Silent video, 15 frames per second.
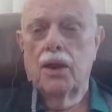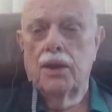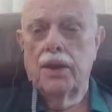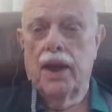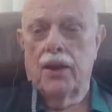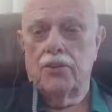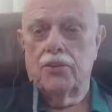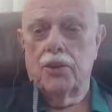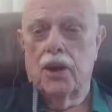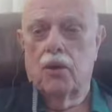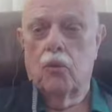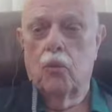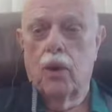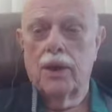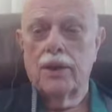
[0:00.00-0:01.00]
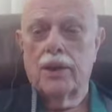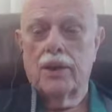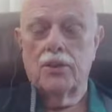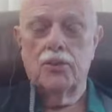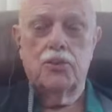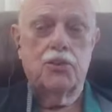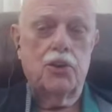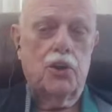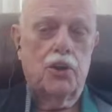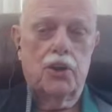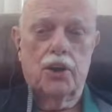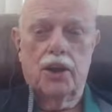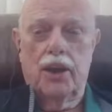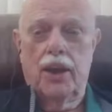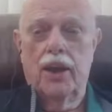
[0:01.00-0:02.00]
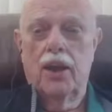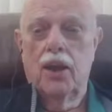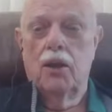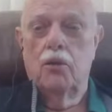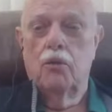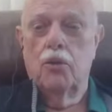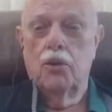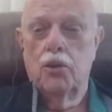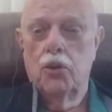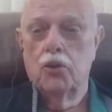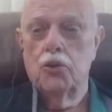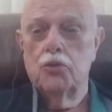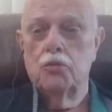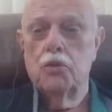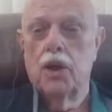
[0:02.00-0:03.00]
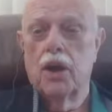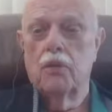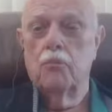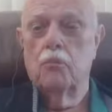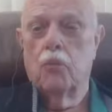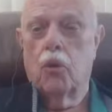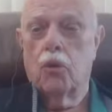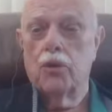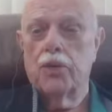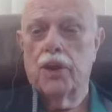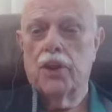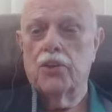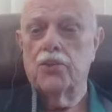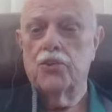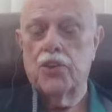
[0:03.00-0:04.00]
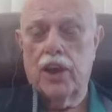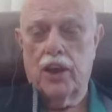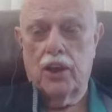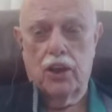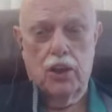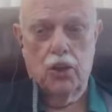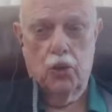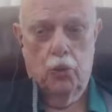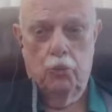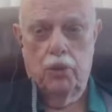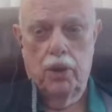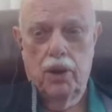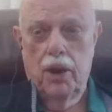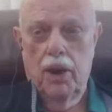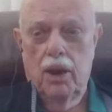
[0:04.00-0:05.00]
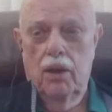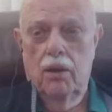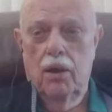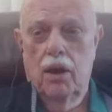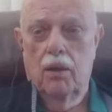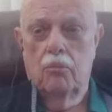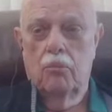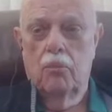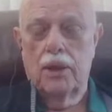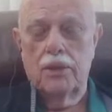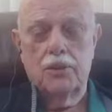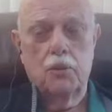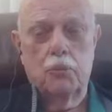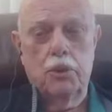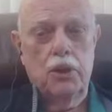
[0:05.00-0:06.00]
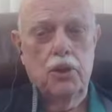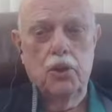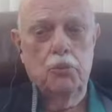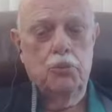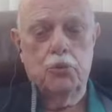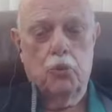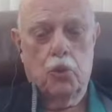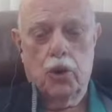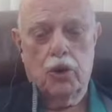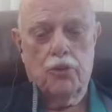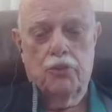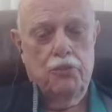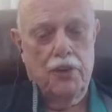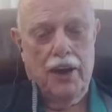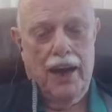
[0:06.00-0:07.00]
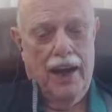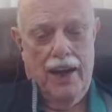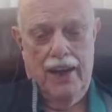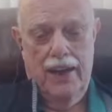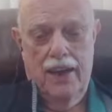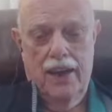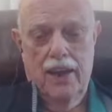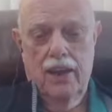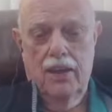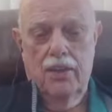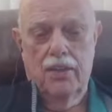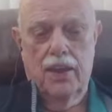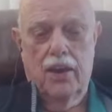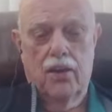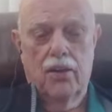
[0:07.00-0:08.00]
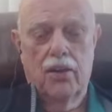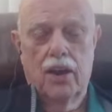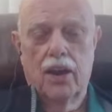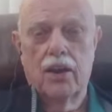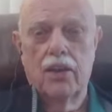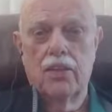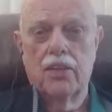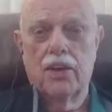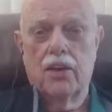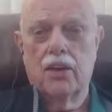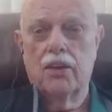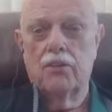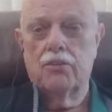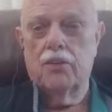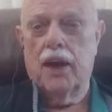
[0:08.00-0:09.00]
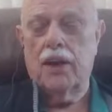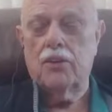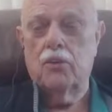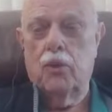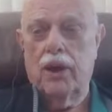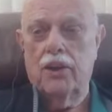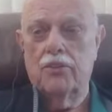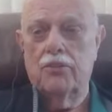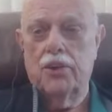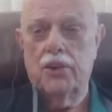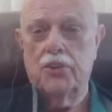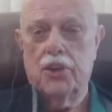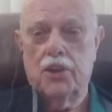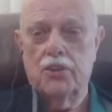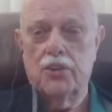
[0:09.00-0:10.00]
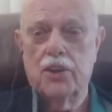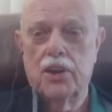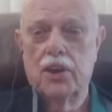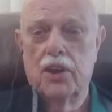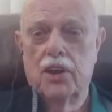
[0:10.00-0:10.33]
Yes, one can certainly use more than a single loop. Multiple loops work fine. They're in fact quite efficient.